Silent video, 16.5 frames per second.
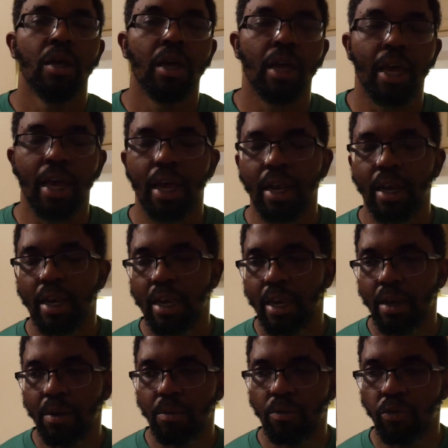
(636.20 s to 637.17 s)
and
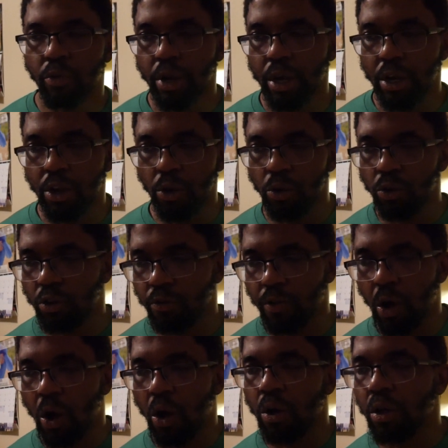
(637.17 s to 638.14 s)
reduced
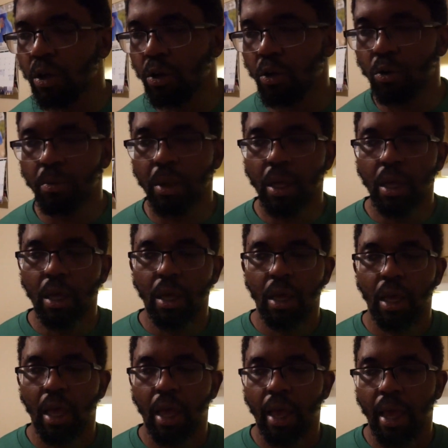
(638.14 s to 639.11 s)
volume
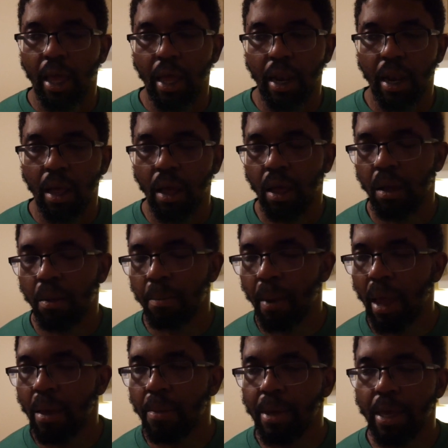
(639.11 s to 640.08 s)
and
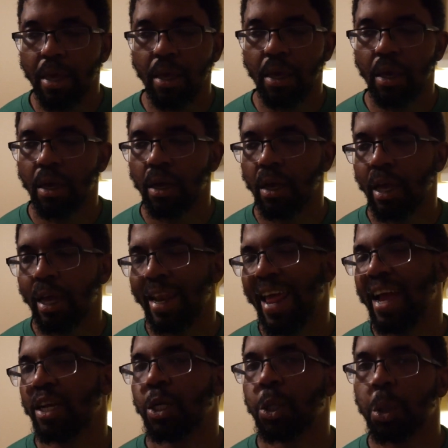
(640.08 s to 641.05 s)
maybe an
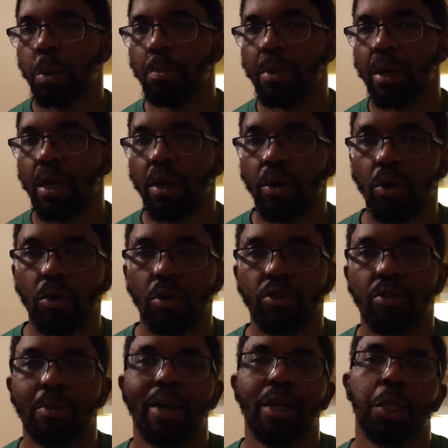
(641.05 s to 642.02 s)
extra meal or
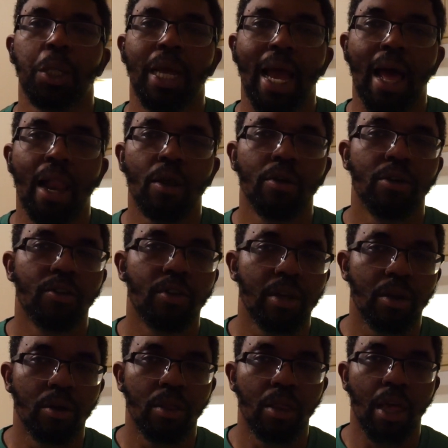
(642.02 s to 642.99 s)
some extra calories
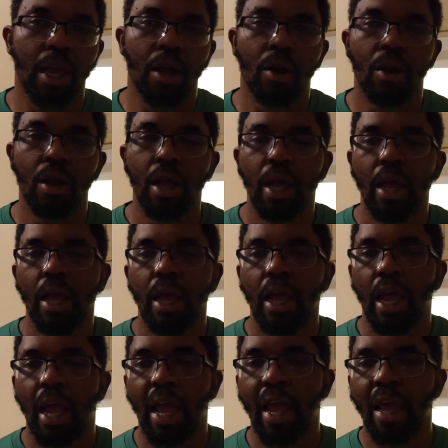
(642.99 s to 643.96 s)
here and there,
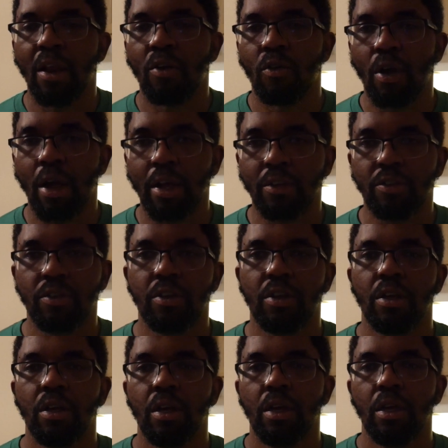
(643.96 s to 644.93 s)
and rest,
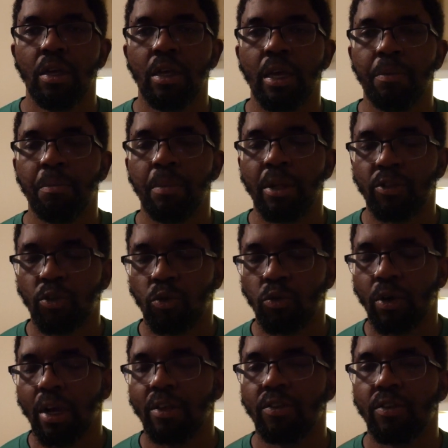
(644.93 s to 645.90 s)
get mental
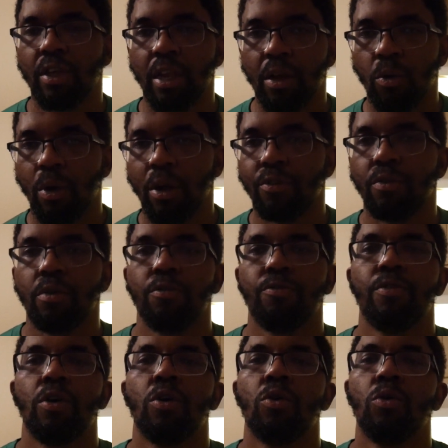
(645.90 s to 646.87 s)
rest, getting away from your
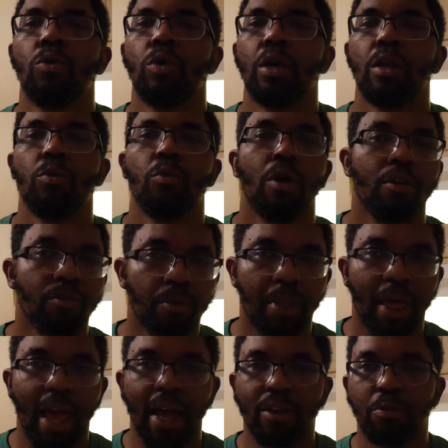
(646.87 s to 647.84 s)
phone, getting away from
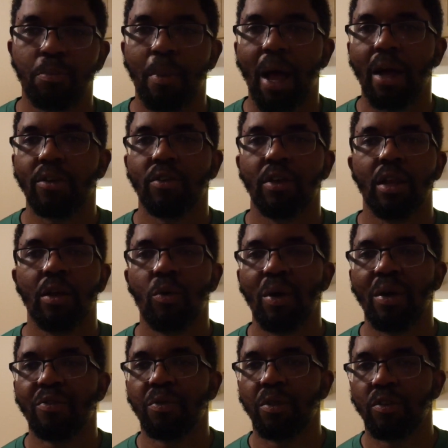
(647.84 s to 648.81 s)
the Xbox, getting
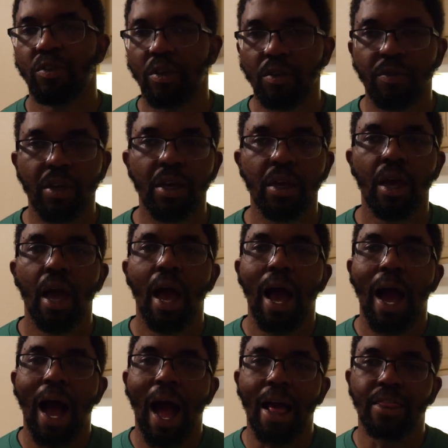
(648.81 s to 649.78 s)
away from the TV.
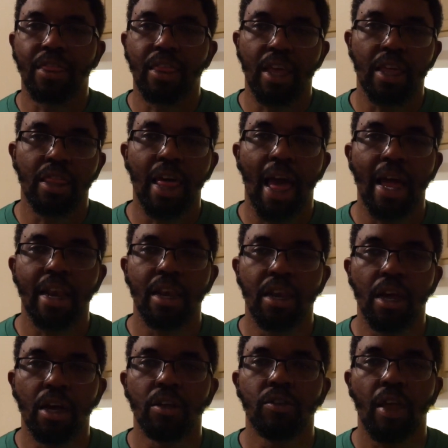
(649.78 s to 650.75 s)
I think that
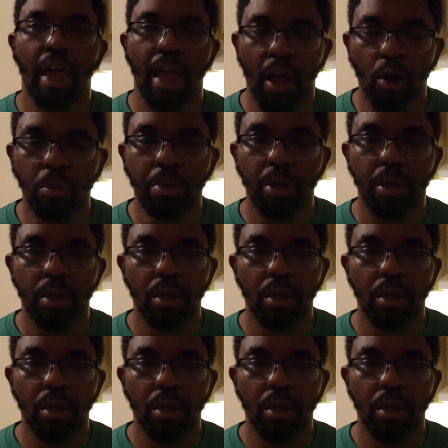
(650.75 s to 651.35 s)
does help